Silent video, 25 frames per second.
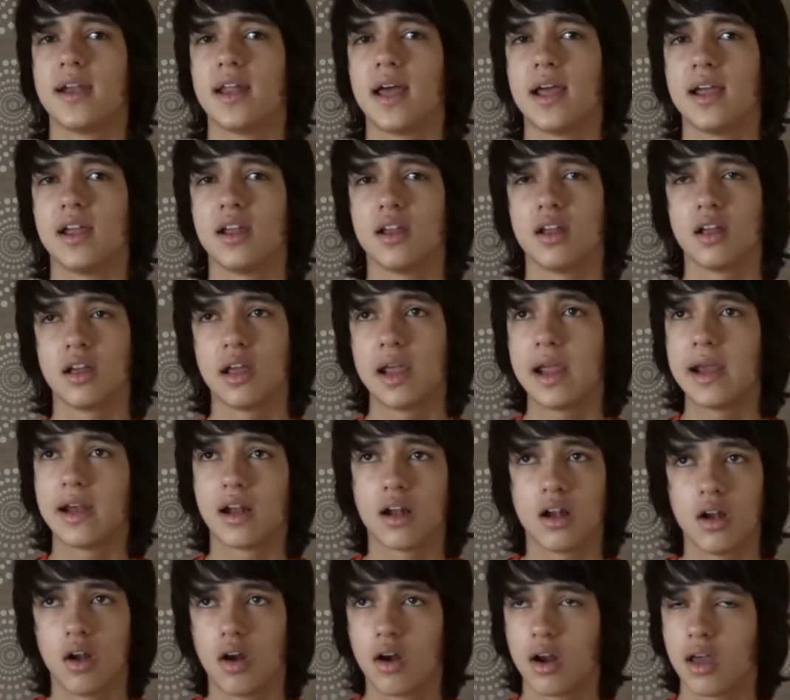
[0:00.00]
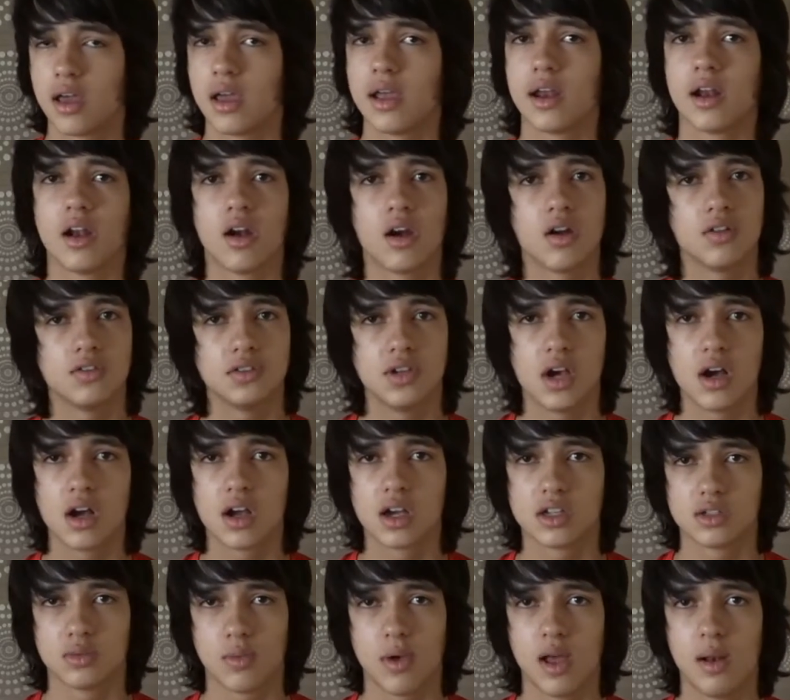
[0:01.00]
I ate a lot of junk
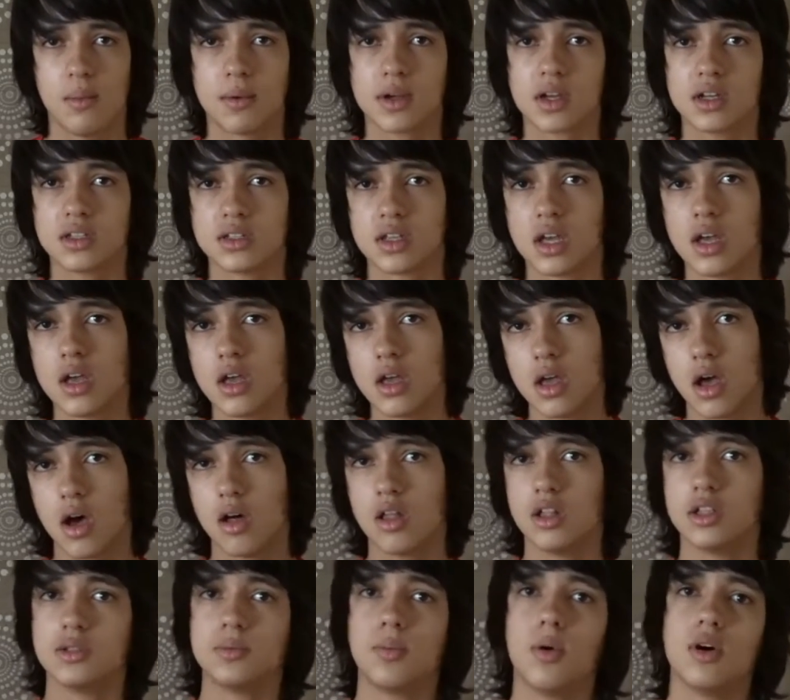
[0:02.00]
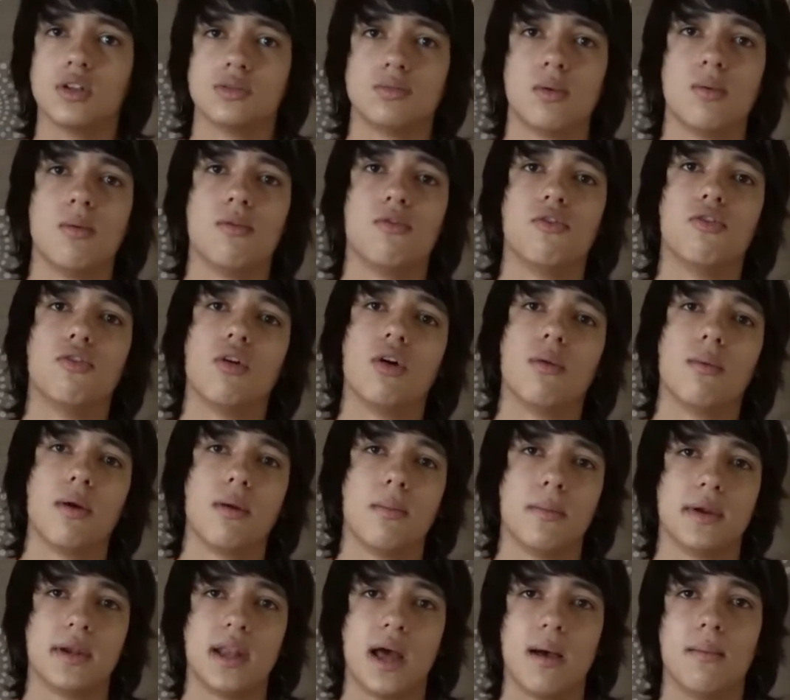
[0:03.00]
as well because I was a sportsman before. My
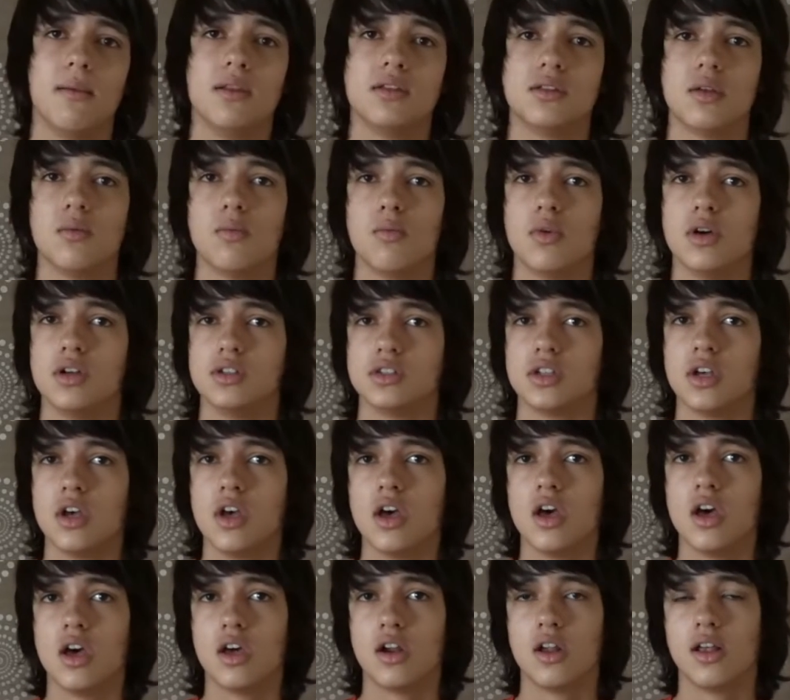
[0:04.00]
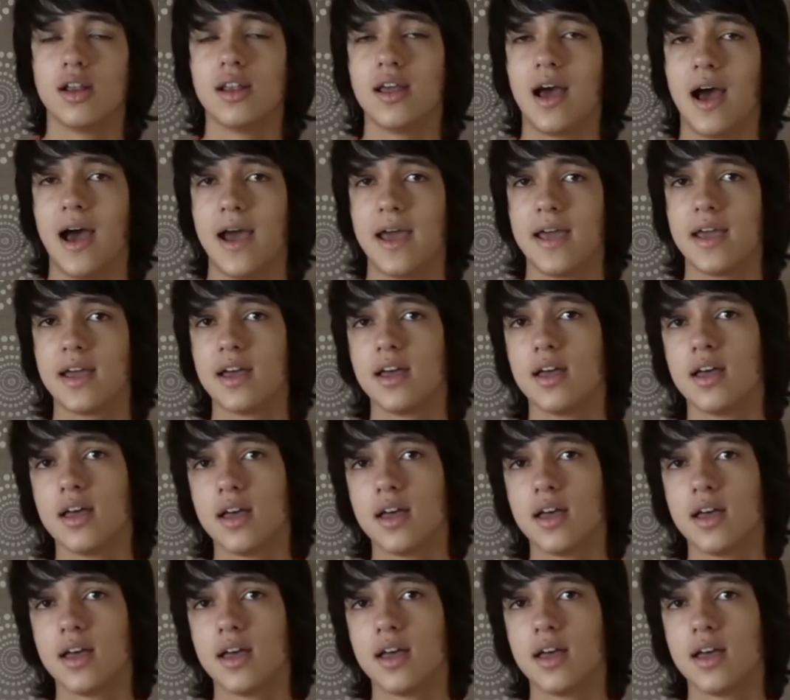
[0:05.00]
metabolism was really high.